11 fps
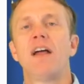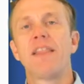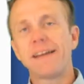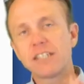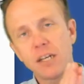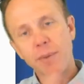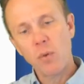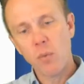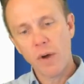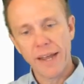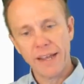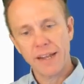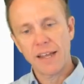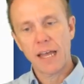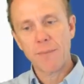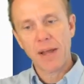That's going to be white,
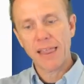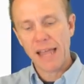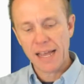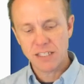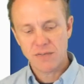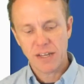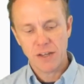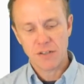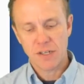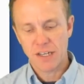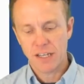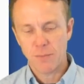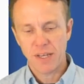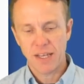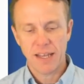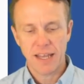and my last value is going to give
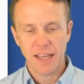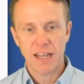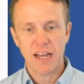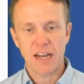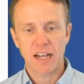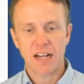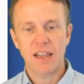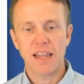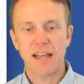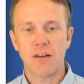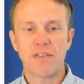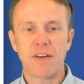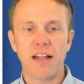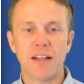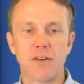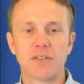me a kind of cloud value.